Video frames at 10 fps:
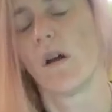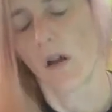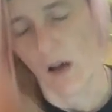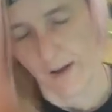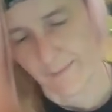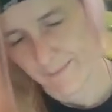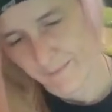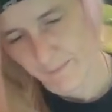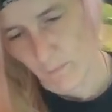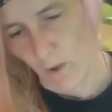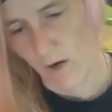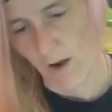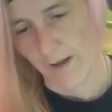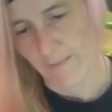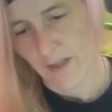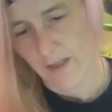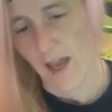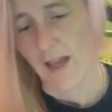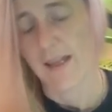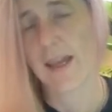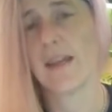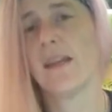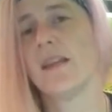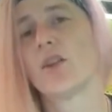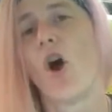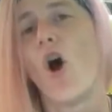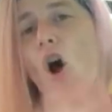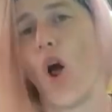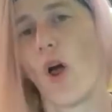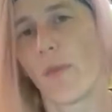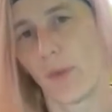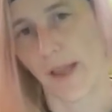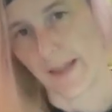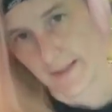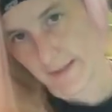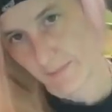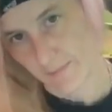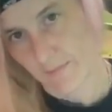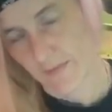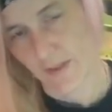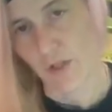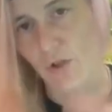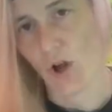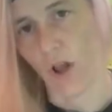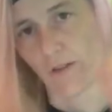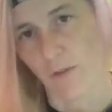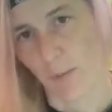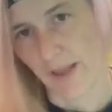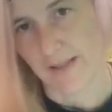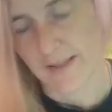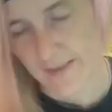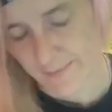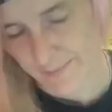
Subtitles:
Alright. We're alright. Yeah, Candy needs all the plants. Send her all of the plants.